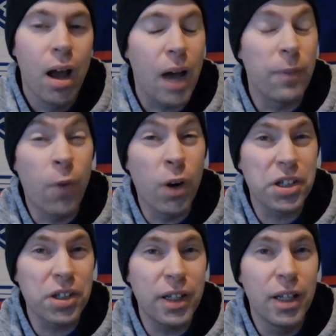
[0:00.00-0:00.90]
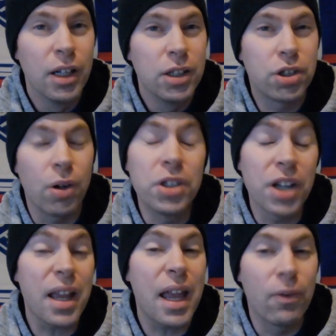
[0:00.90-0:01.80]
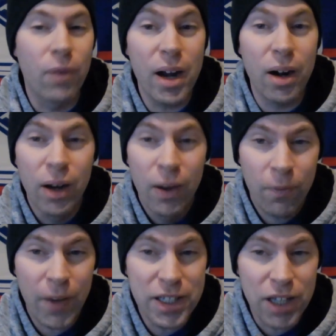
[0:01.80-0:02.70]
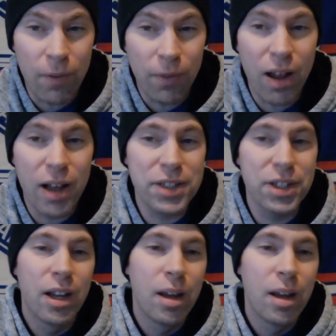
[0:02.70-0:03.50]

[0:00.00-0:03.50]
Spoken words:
Unfortunately, Trocheck, a rare faceoff loss.